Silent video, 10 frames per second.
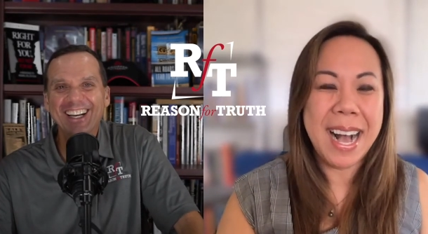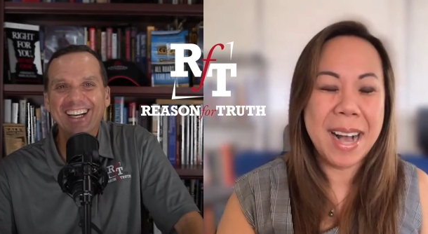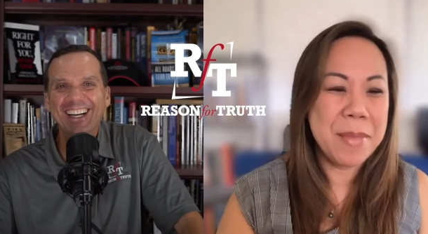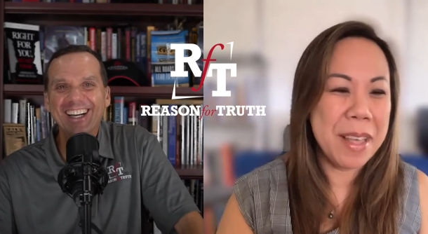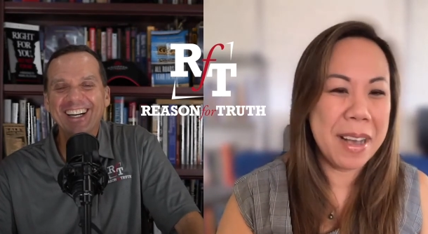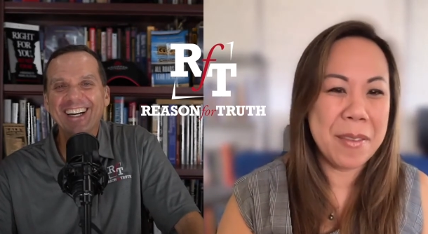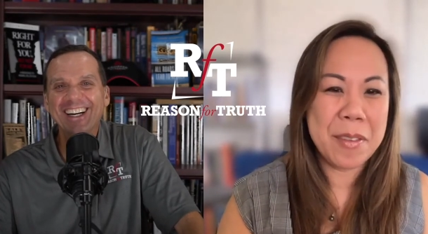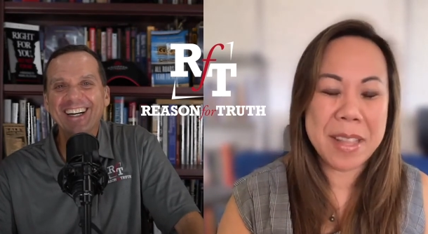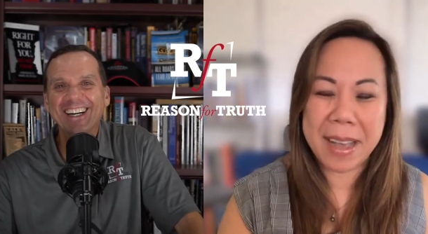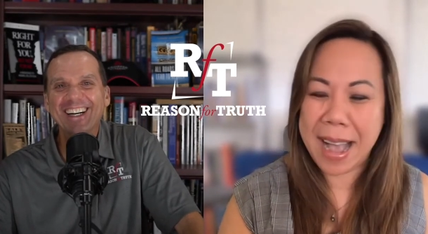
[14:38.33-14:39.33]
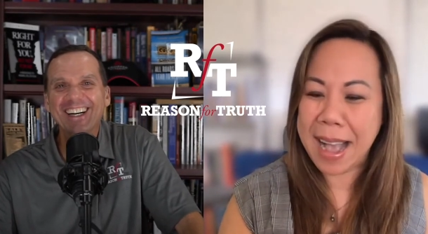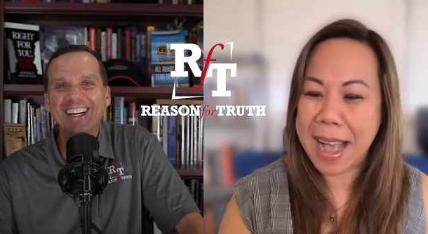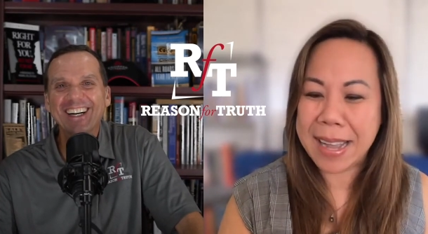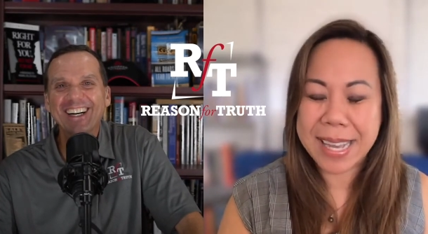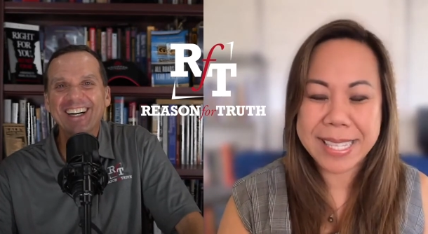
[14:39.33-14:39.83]
Speaker 1: Um, uh,
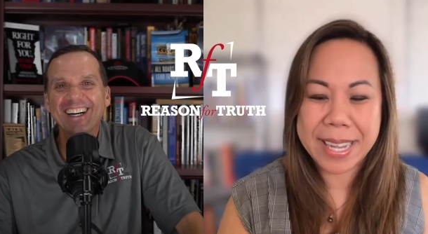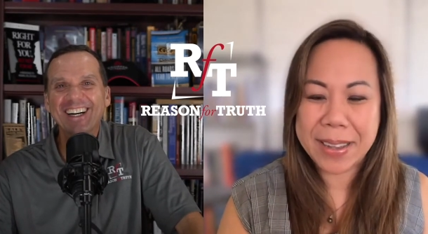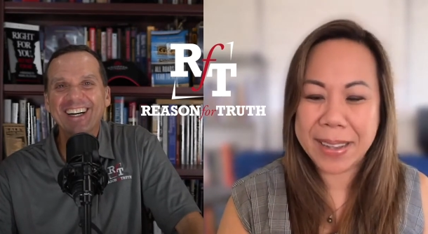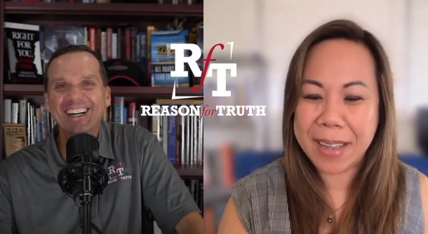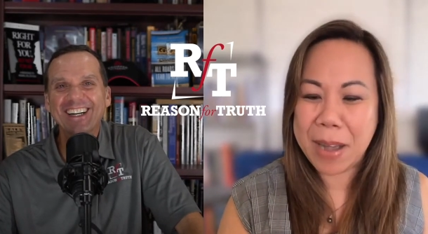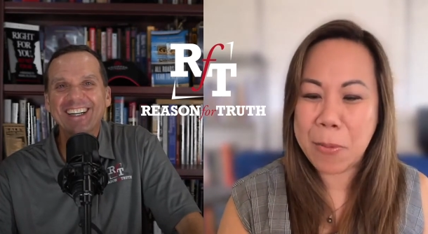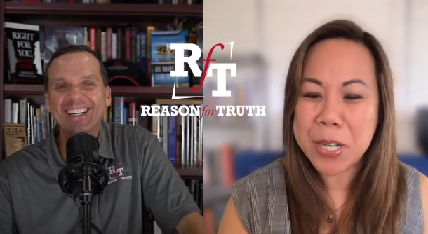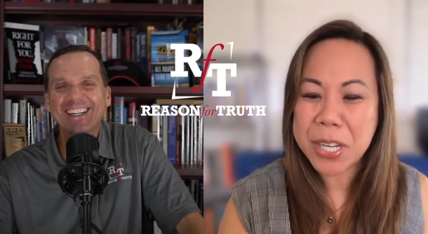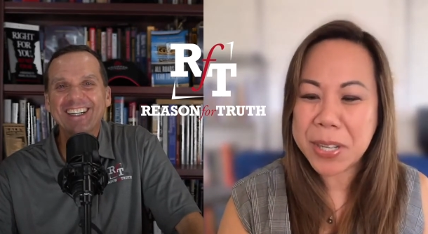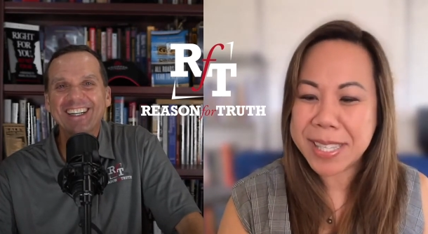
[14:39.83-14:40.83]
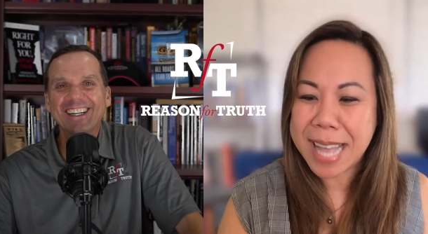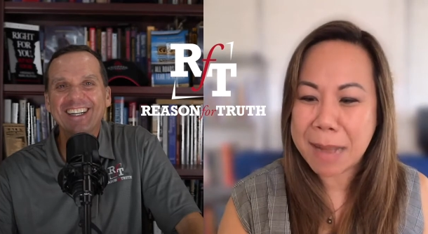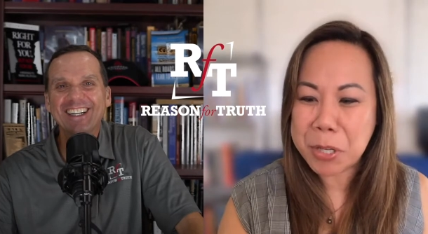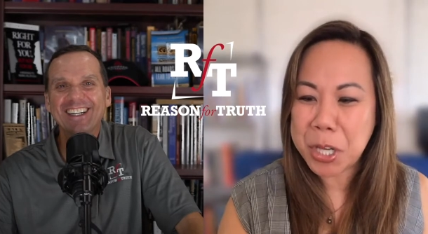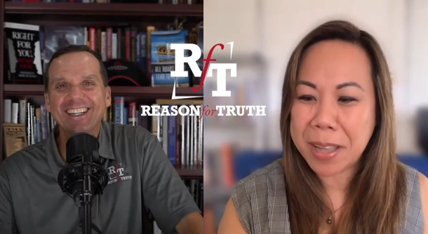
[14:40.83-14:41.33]
I, I, gotta tell you, I, I, wish I could
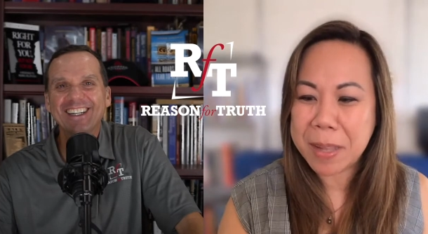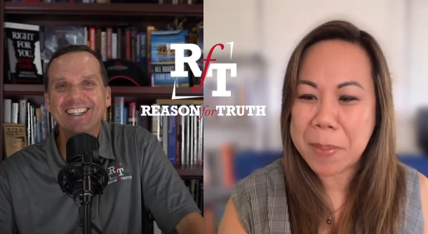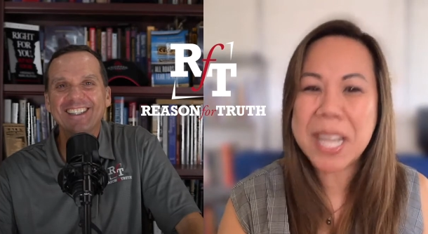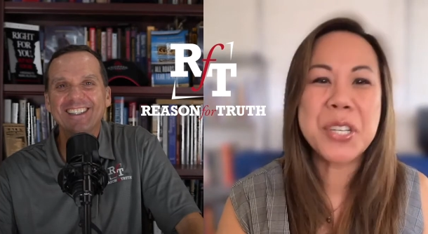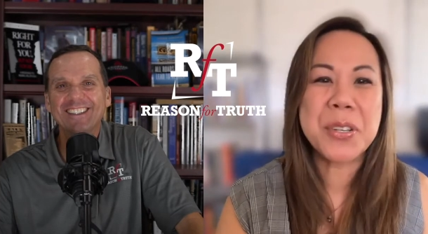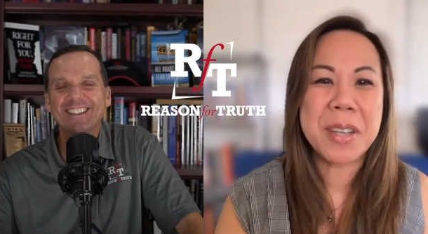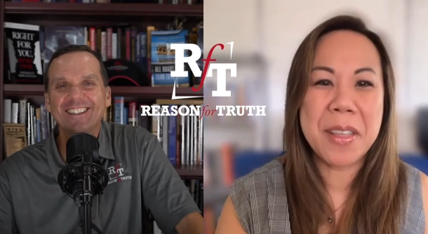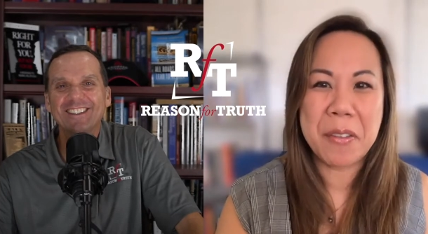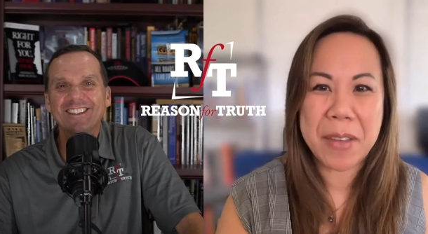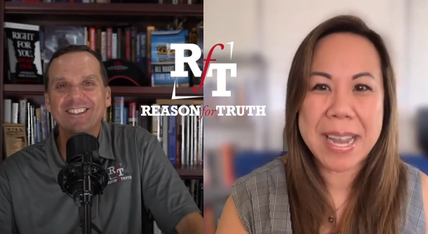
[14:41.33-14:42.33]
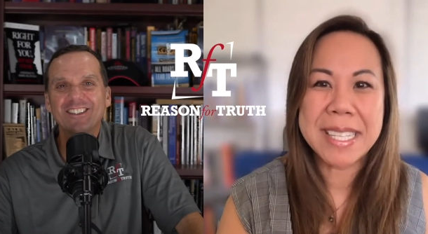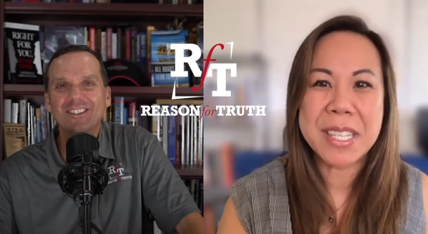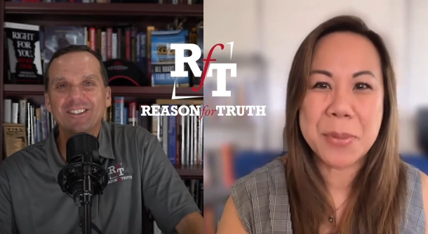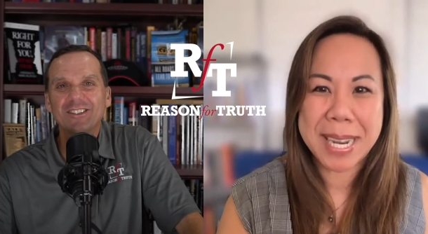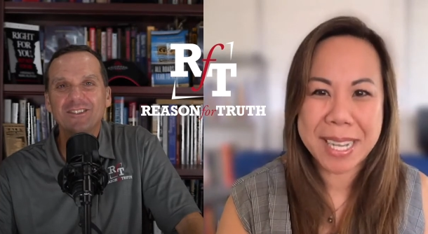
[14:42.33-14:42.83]
snapshot the pictures on their
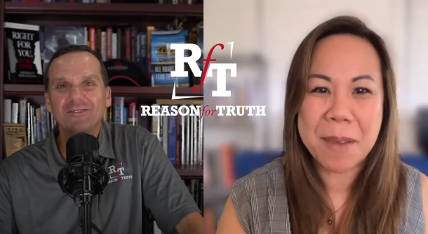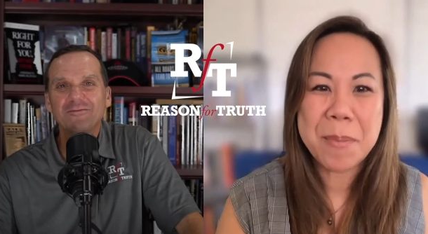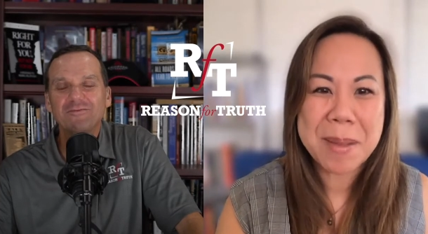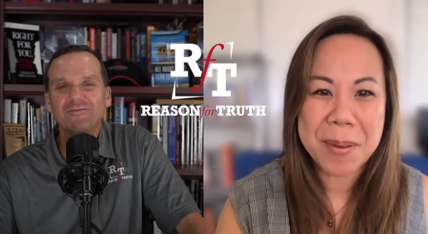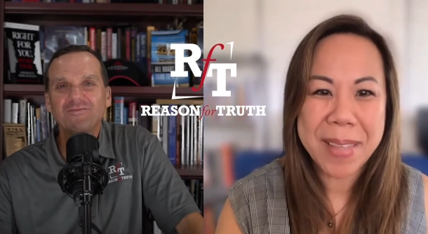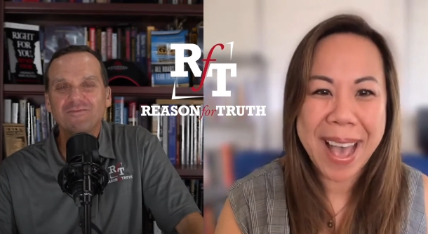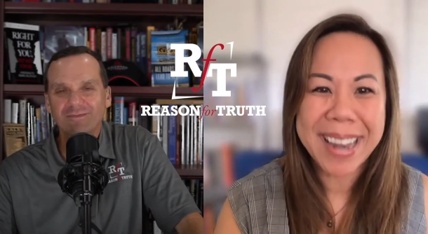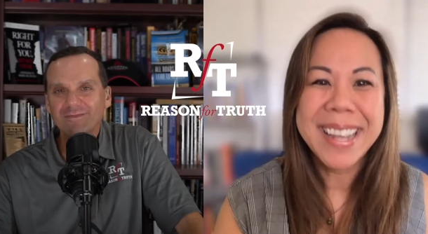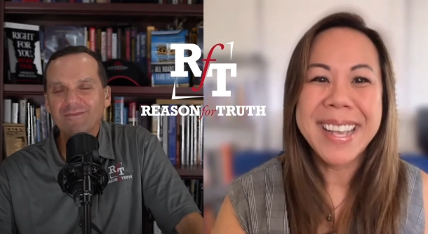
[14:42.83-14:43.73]
faces when I tell people that.